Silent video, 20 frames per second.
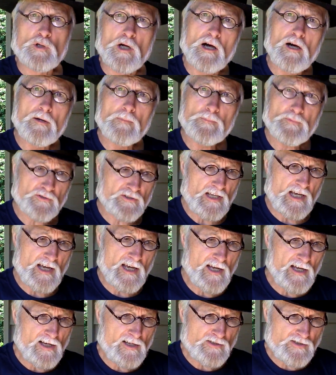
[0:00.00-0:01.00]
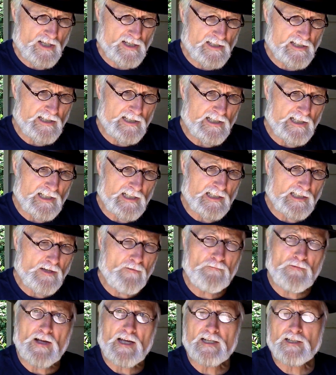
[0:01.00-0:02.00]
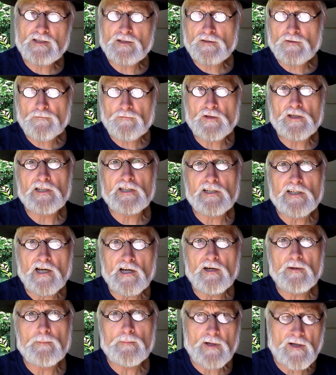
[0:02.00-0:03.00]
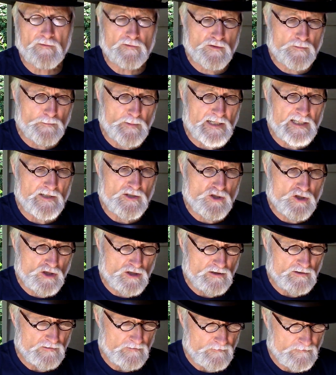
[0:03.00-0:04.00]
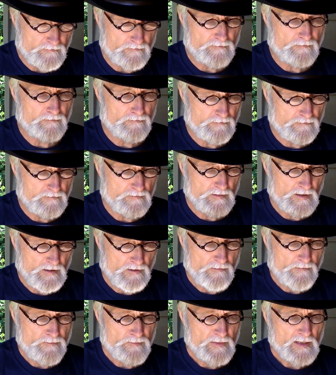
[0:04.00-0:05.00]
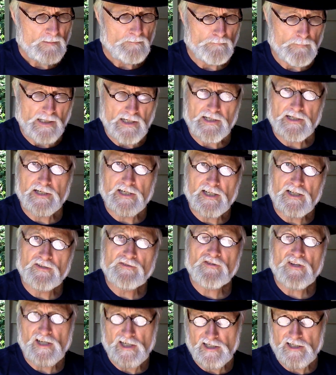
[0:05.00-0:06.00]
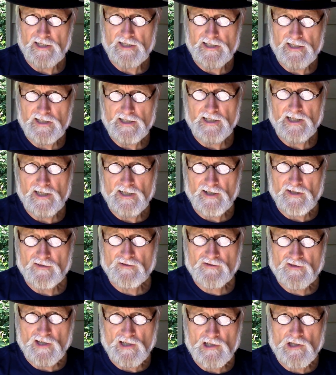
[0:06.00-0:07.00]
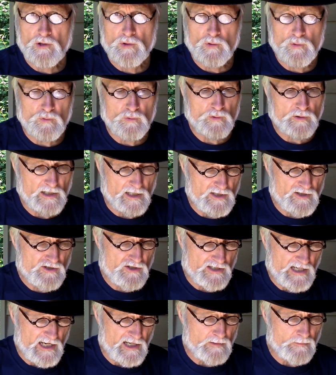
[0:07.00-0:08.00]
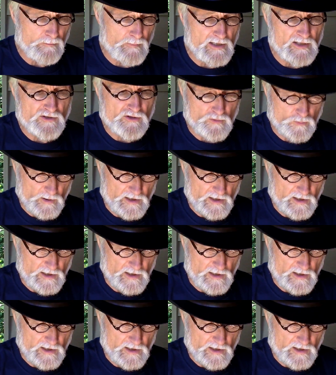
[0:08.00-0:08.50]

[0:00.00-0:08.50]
Trump says that he defends freedom of speech, but it's idiots alone his statements